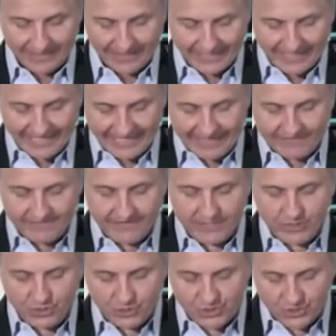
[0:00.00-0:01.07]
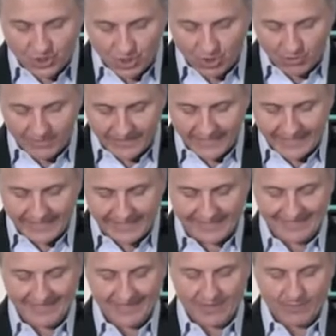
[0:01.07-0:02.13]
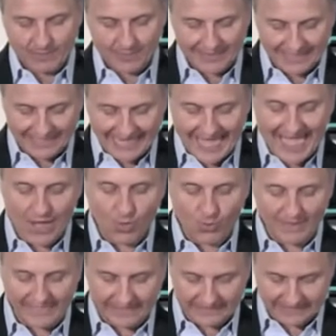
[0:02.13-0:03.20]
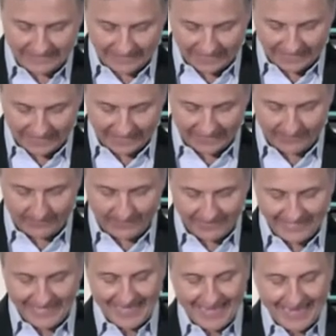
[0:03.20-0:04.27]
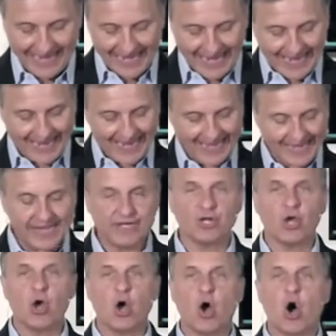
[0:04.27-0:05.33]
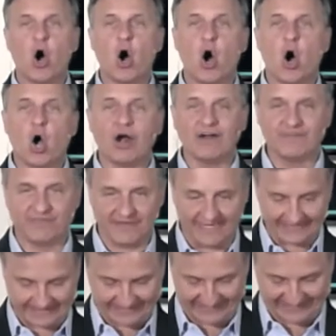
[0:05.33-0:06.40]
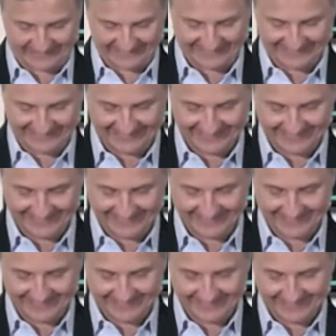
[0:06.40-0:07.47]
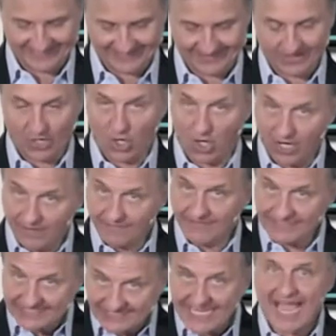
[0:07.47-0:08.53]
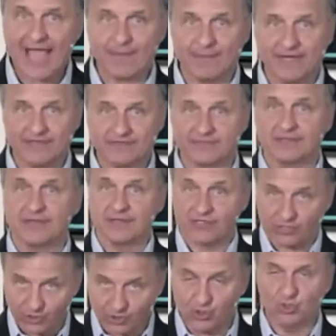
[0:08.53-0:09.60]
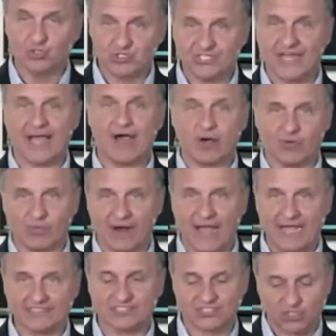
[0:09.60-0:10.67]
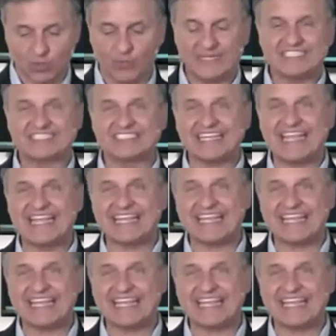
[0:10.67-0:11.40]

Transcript: Even during plowing time and harvest. On the Sabbath, you shall rest. So we see